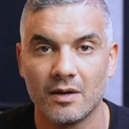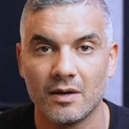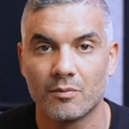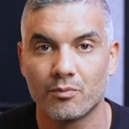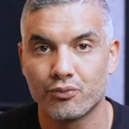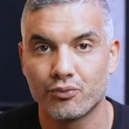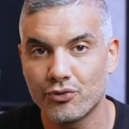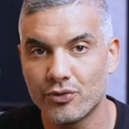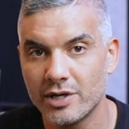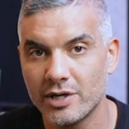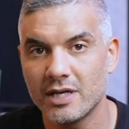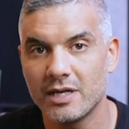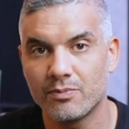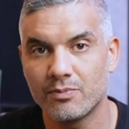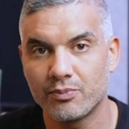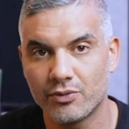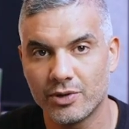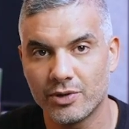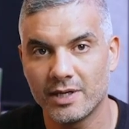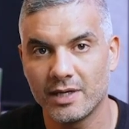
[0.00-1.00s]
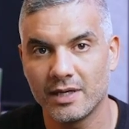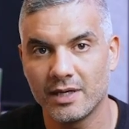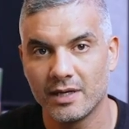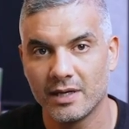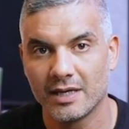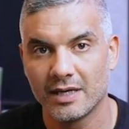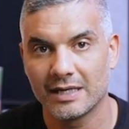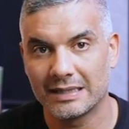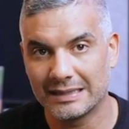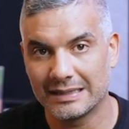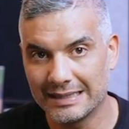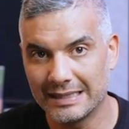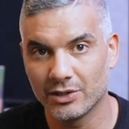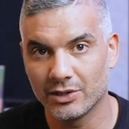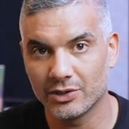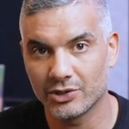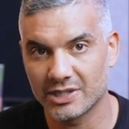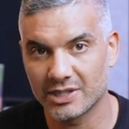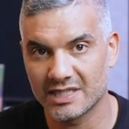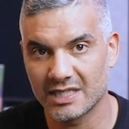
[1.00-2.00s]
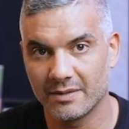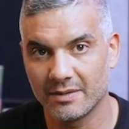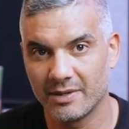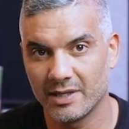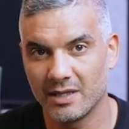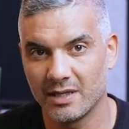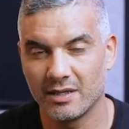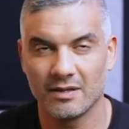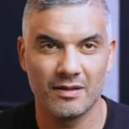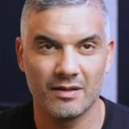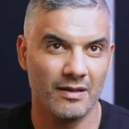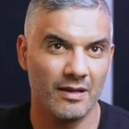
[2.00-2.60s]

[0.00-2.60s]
pretty clear to somebody.